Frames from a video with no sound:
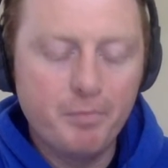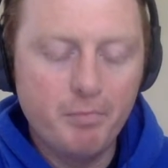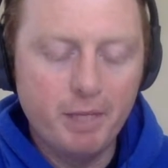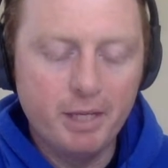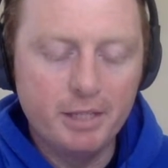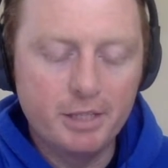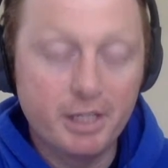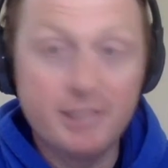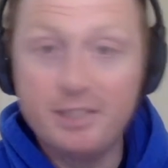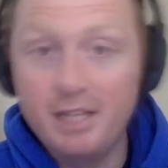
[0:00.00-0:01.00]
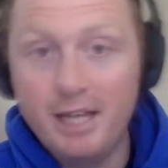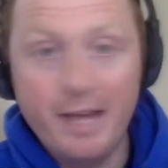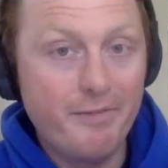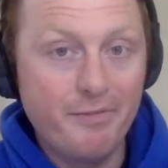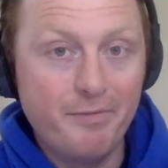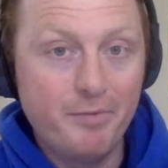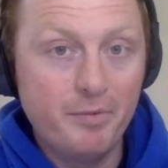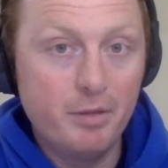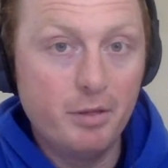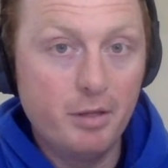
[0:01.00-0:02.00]
because you're going to see if
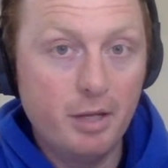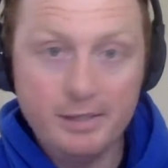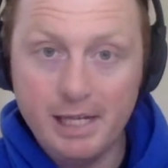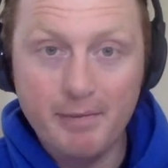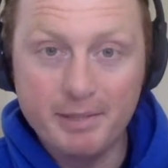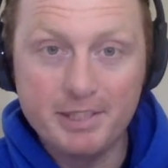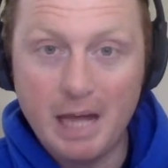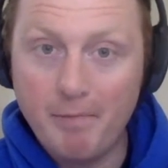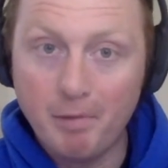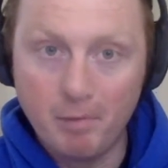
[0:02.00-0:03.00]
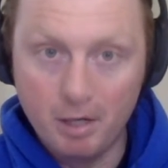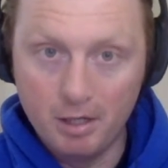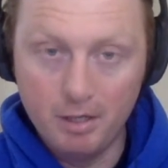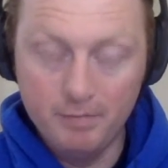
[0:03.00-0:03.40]
a team can stop Lamar